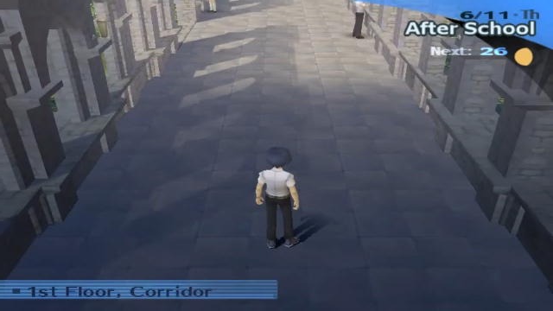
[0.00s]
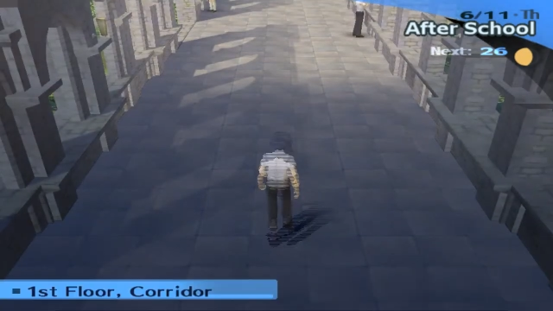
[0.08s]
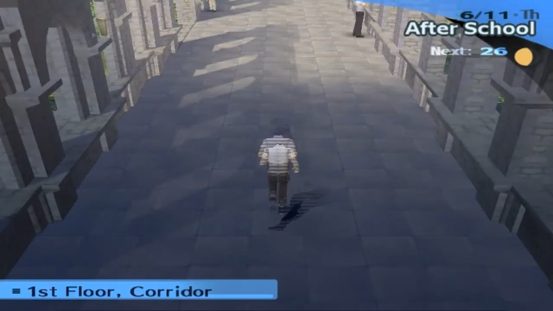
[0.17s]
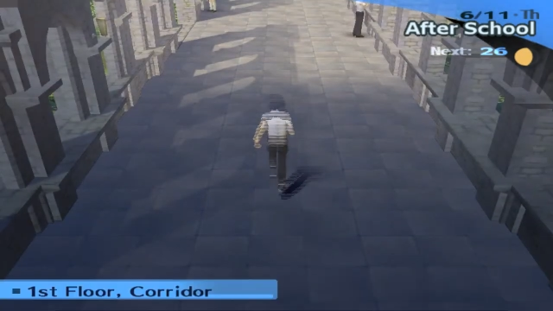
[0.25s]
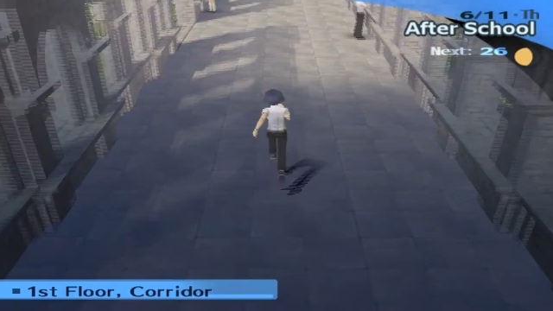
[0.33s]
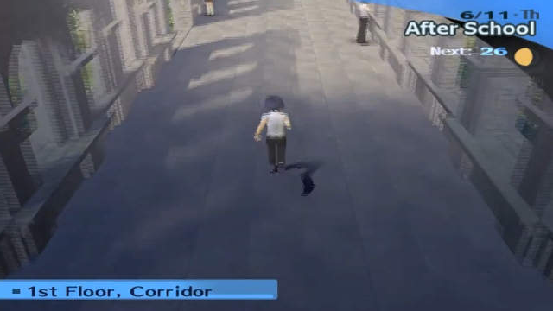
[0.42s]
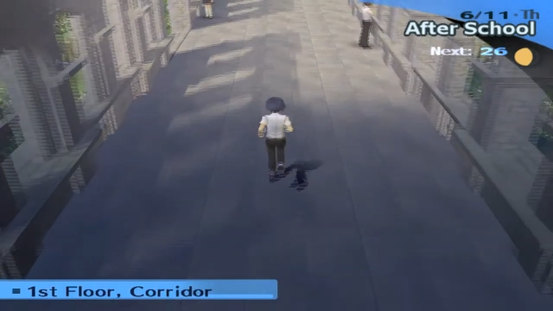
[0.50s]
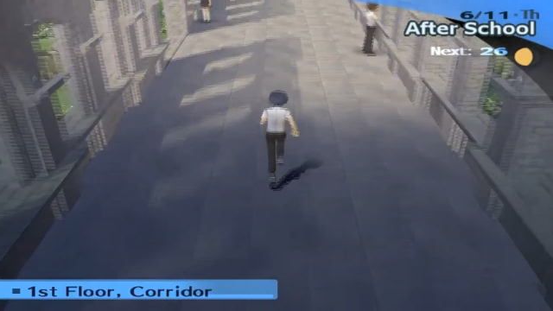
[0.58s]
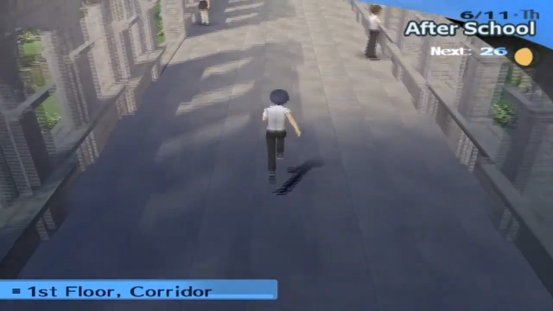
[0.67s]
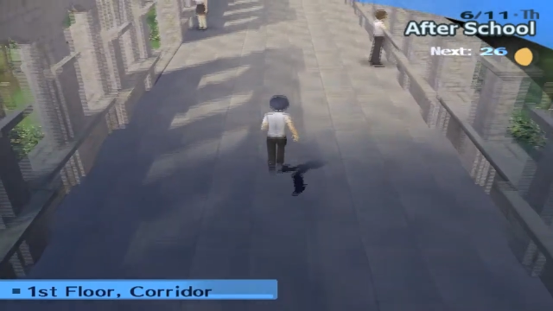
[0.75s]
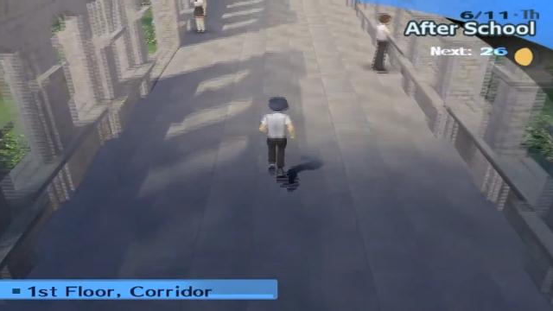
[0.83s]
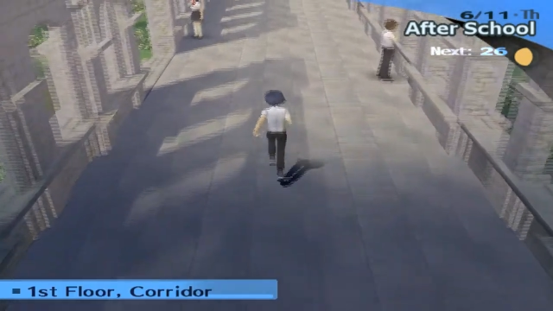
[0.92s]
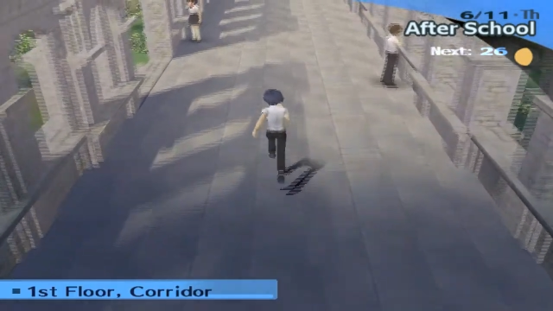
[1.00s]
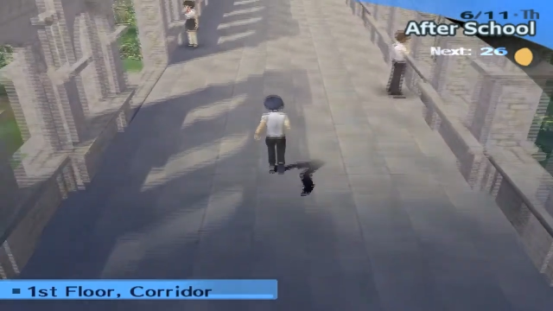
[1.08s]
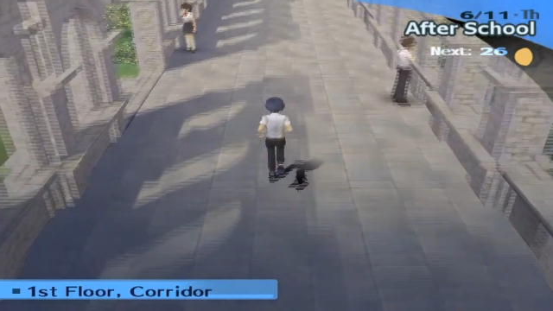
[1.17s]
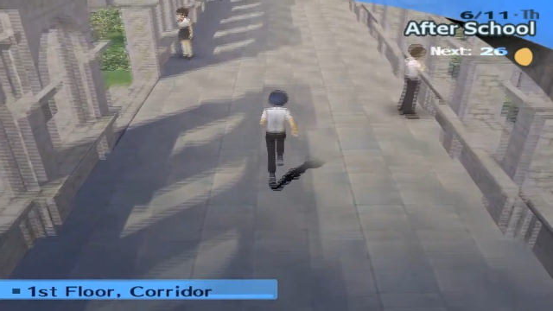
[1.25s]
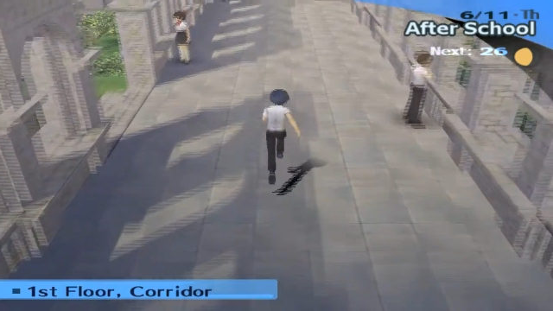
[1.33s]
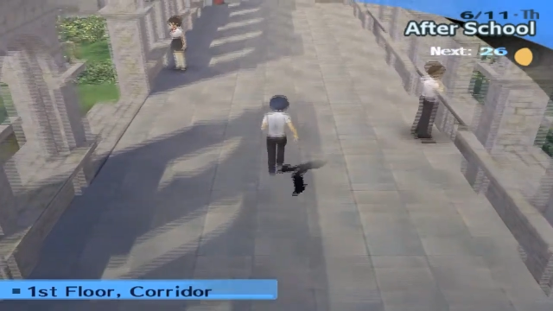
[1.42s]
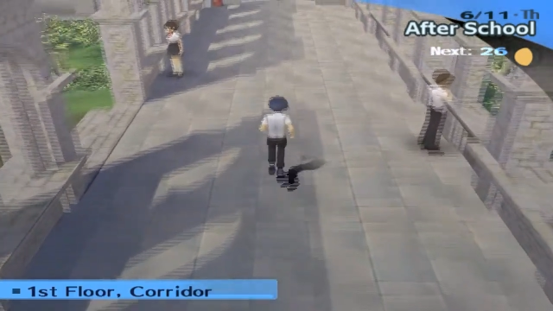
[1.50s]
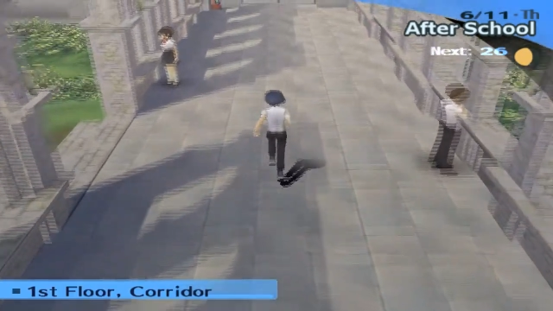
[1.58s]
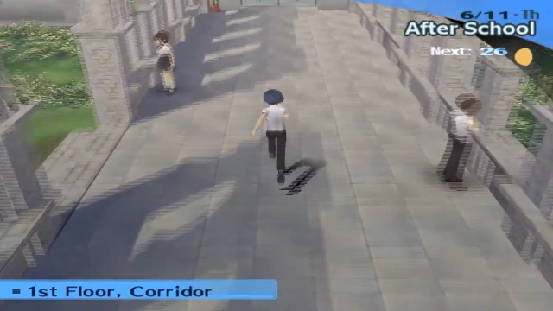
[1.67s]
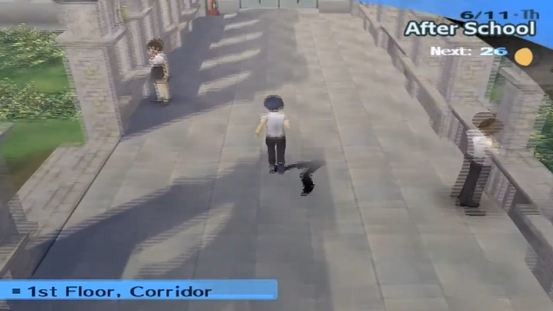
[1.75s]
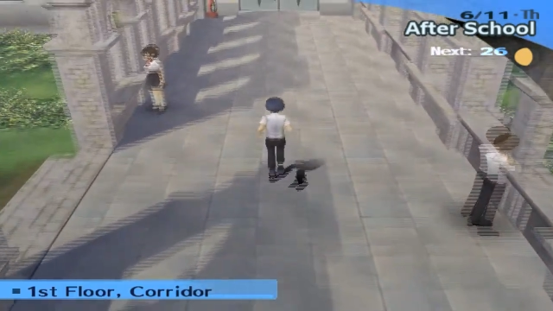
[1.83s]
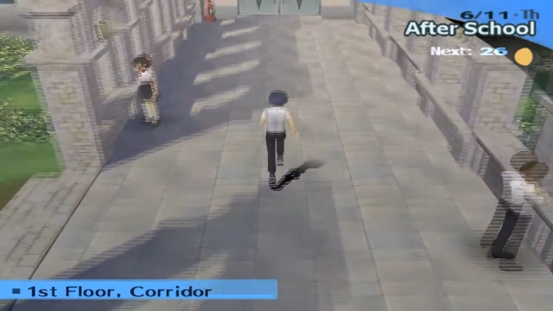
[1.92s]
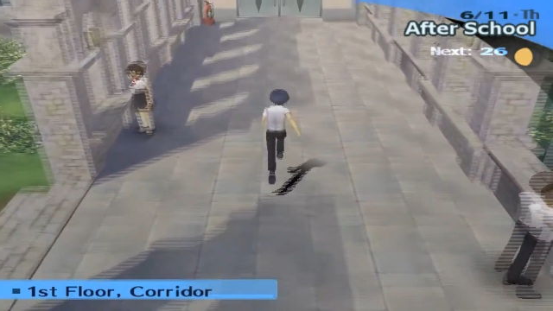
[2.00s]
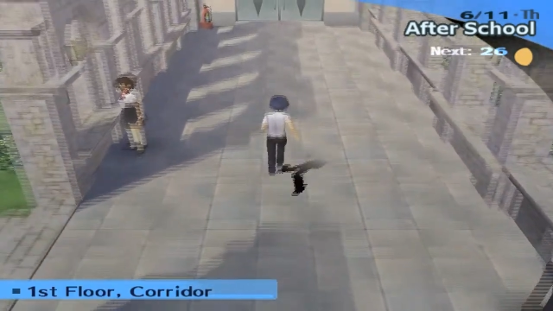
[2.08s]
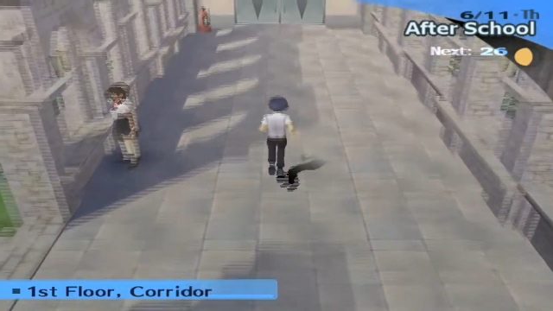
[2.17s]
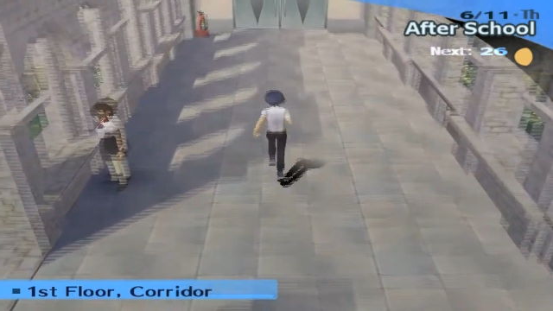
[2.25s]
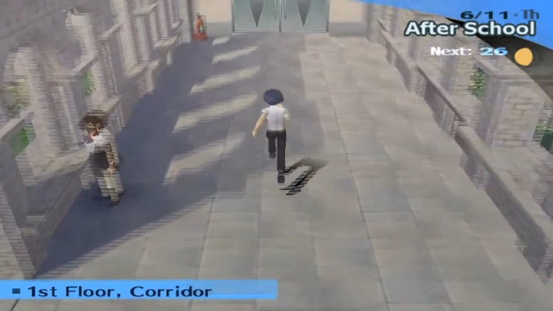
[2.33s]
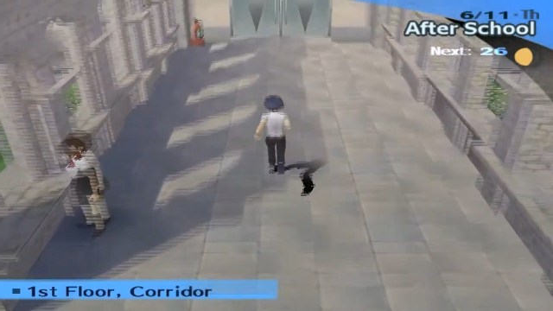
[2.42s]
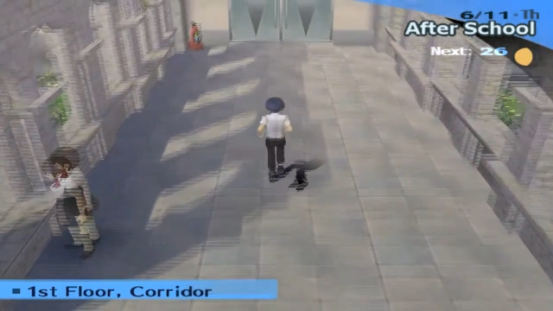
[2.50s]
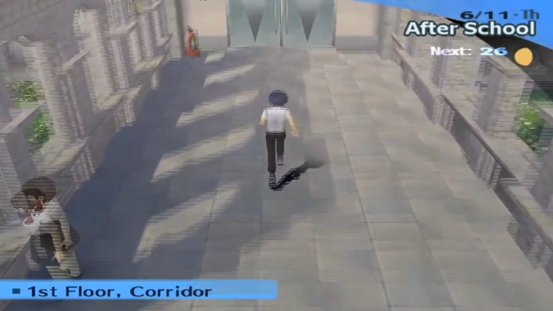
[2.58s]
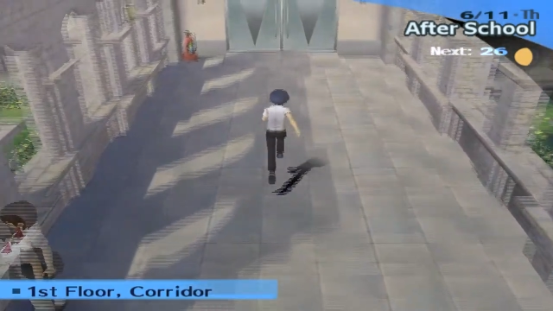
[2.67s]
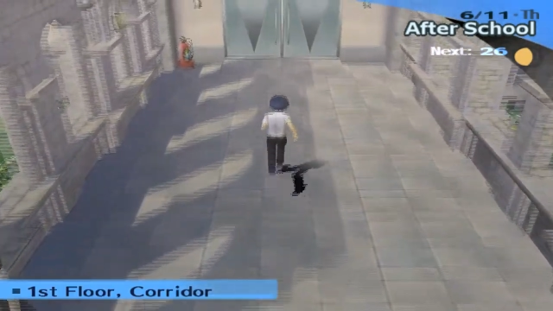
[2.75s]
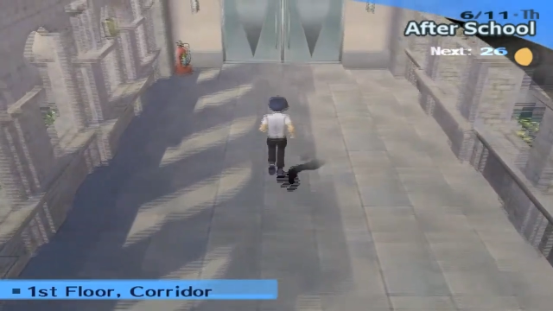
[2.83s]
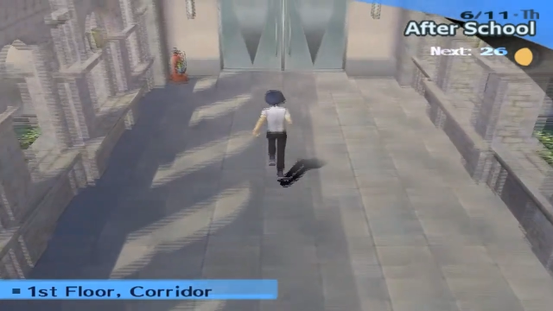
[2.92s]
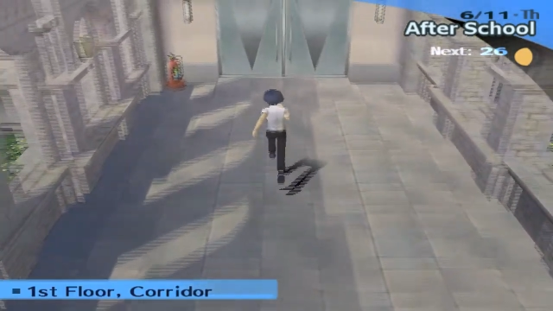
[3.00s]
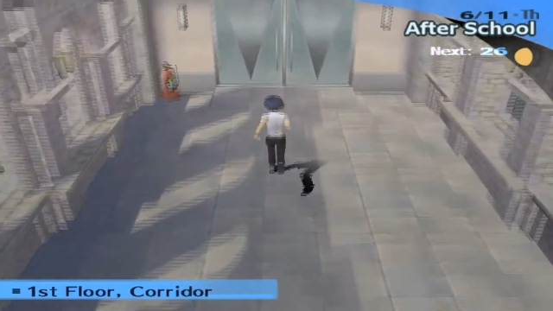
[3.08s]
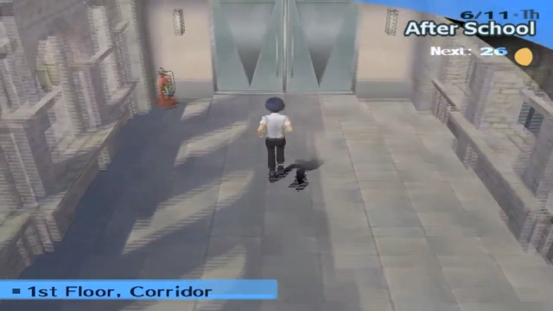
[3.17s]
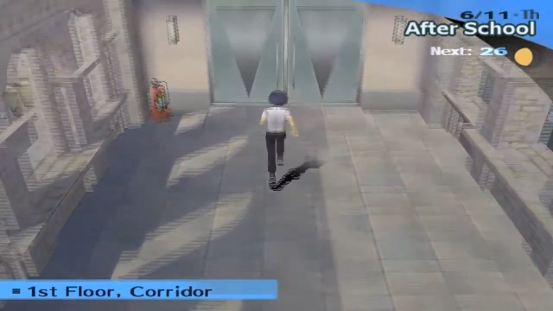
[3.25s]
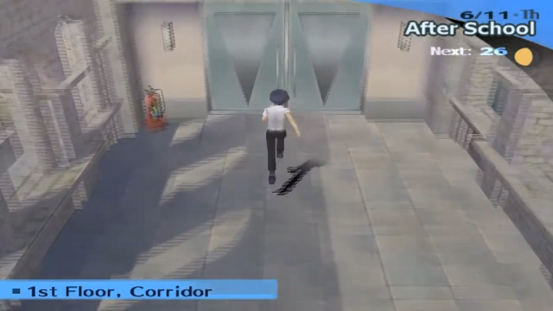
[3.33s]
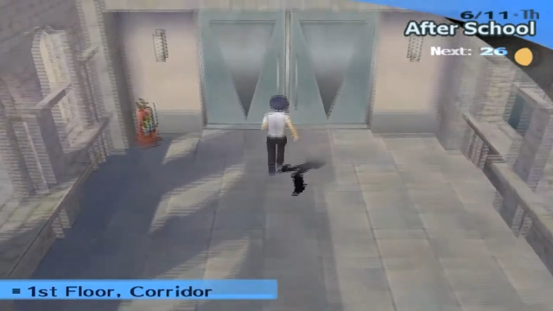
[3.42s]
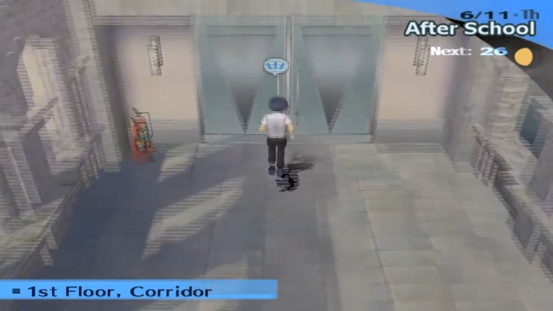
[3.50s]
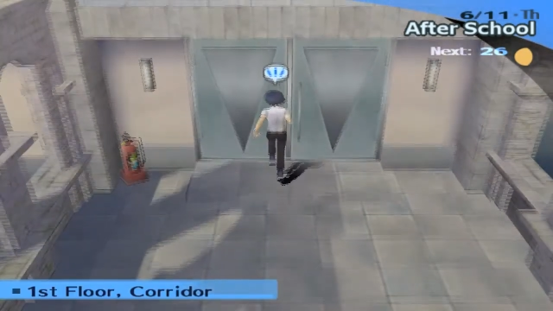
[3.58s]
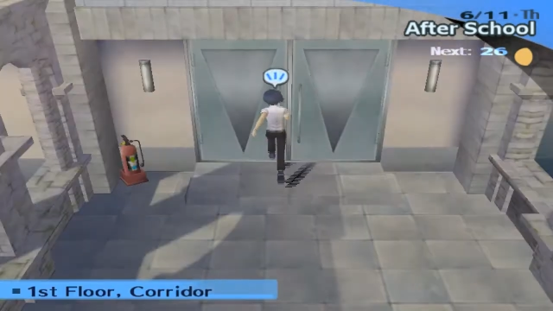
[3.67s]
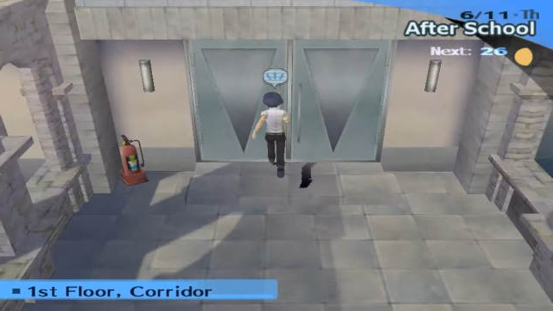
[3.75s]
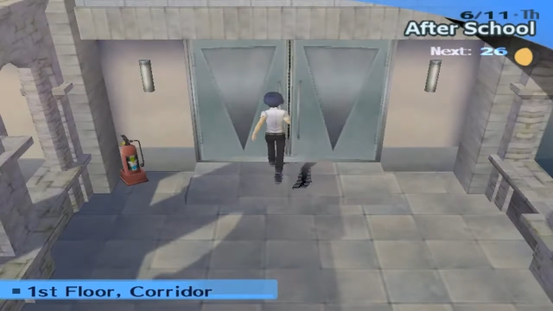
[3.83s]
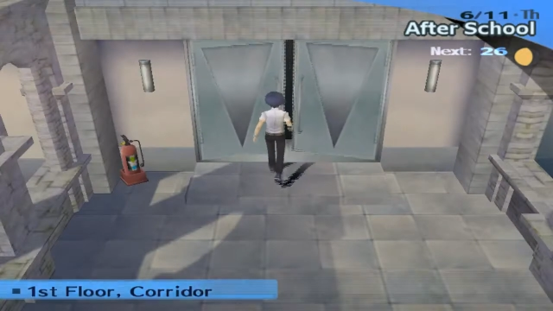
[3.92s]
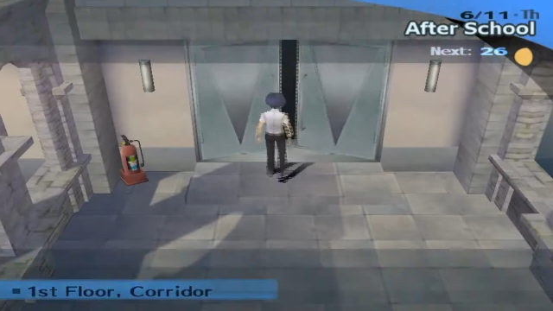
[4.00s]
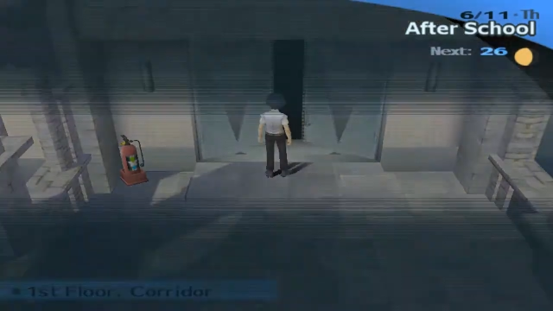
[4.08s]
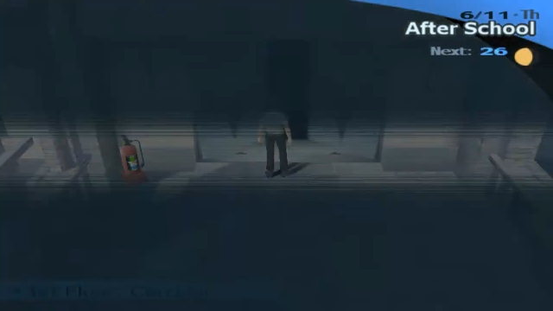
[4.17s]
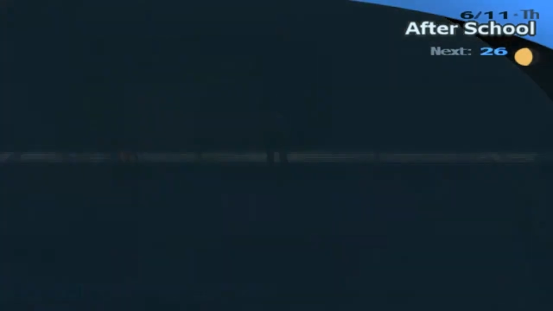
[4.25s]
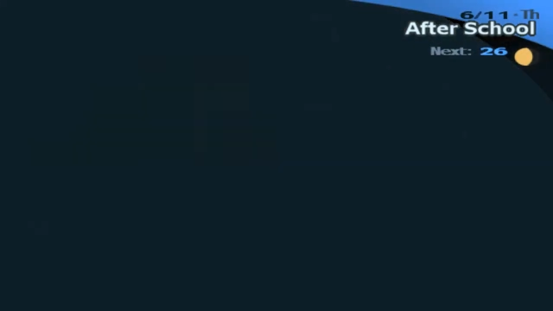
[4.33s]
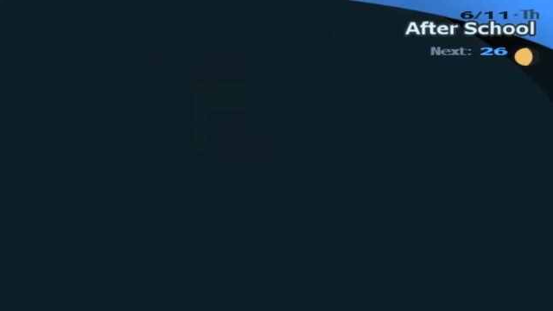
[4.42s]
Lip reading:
(no speaker visible)